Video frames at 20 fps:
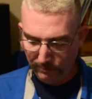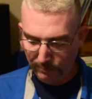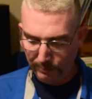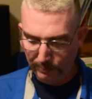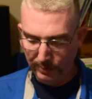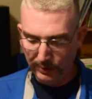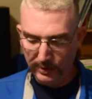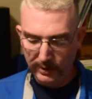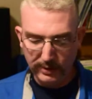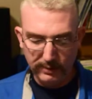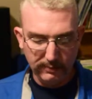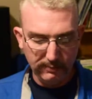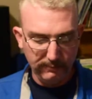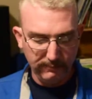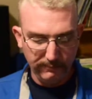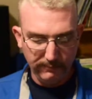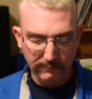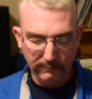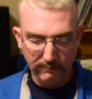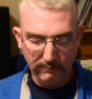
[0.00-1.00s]
but
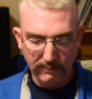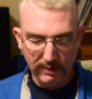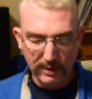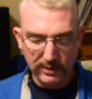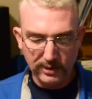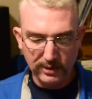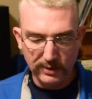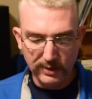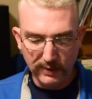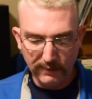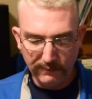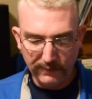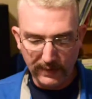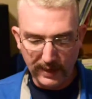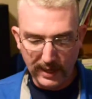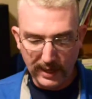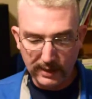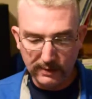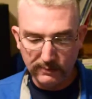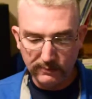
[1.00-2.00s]
it's enough
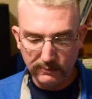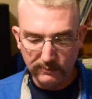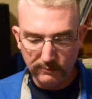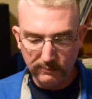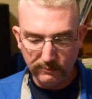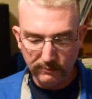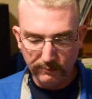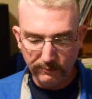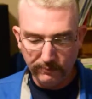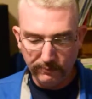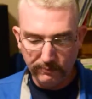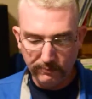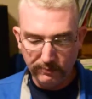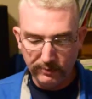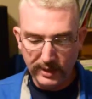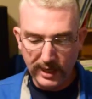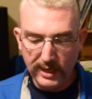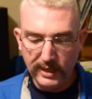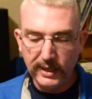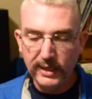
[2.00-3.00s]
that
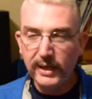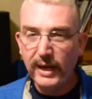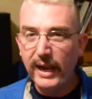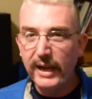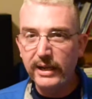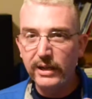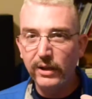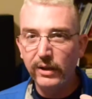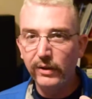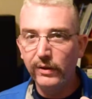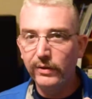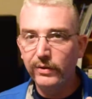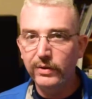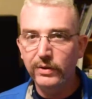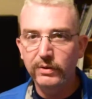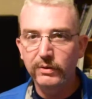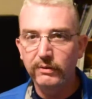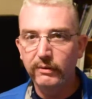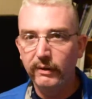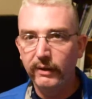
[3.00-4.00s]
day-to-day
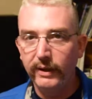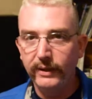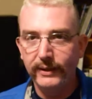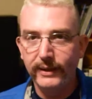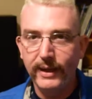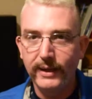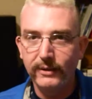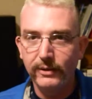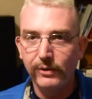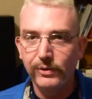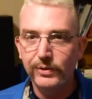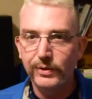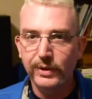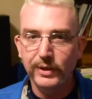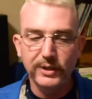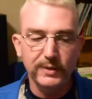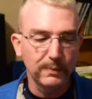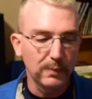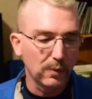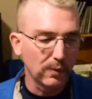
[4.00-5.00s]
use, I use
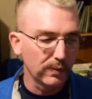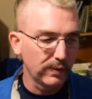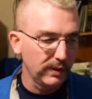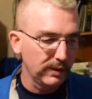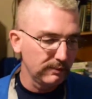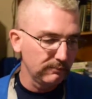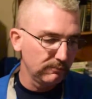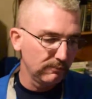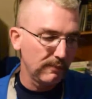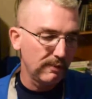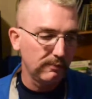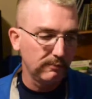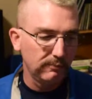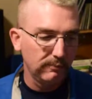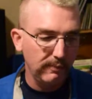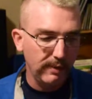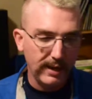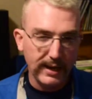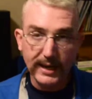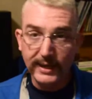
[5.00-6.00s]
this more than,
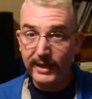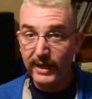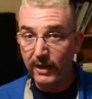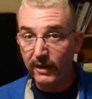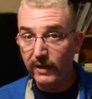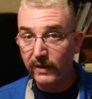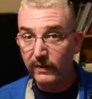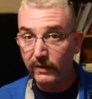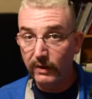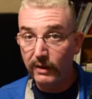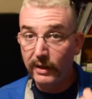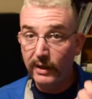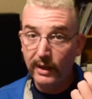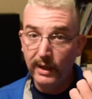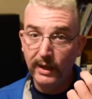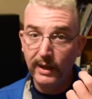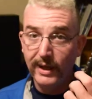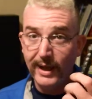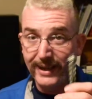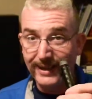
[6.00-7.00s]
and I carry
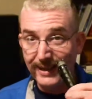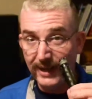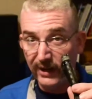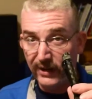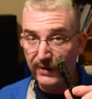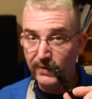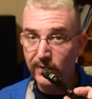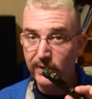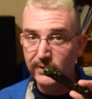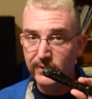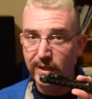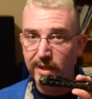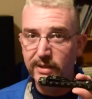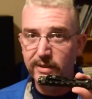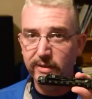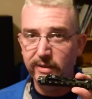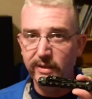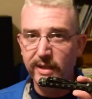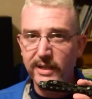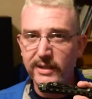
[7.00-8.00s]
this.
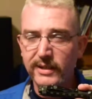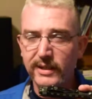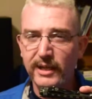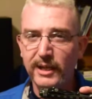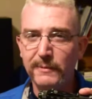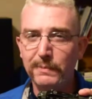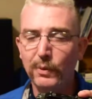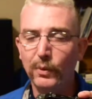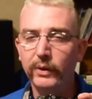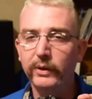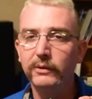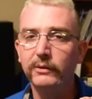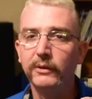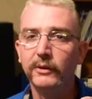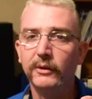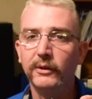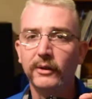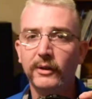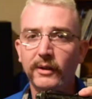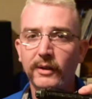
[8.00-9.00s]
That's the key point.
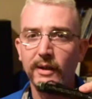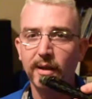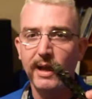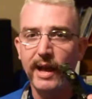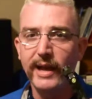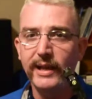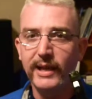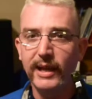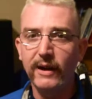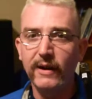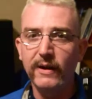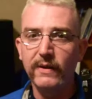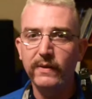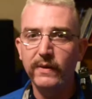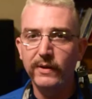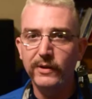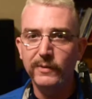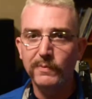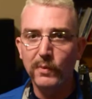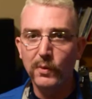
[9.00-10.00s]
I carry
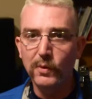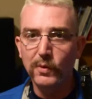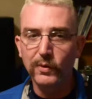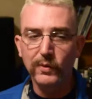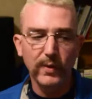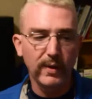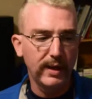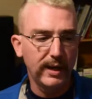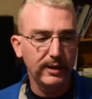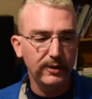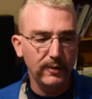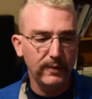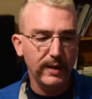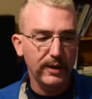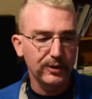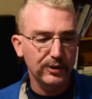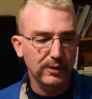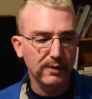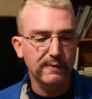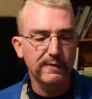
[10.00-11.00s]
this more than I do that
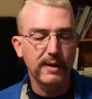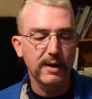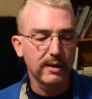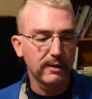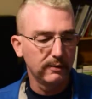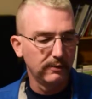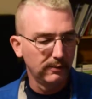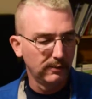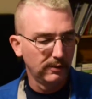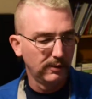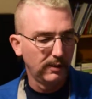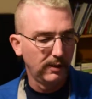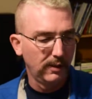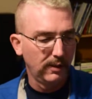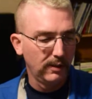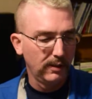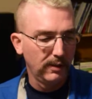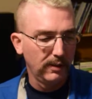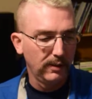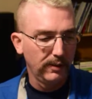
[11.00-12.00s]
Surefire.
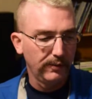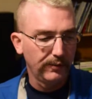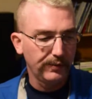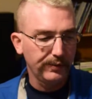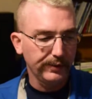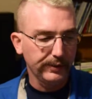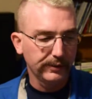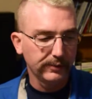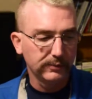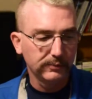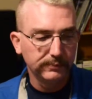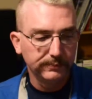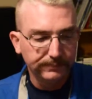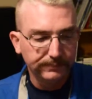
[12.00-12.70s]
So,